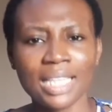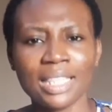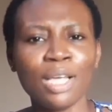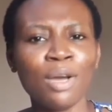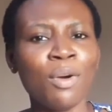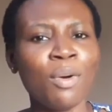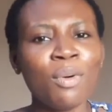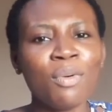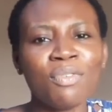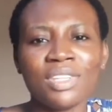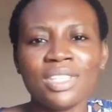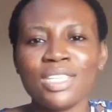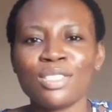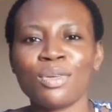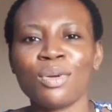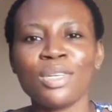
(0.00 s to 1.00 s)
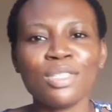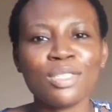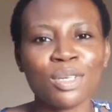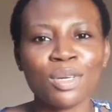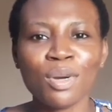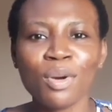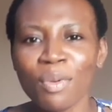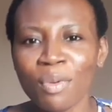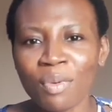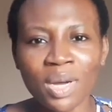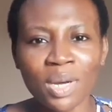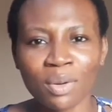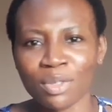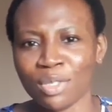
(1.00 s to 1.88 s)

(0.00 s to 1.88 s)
the whole thing is going to go well.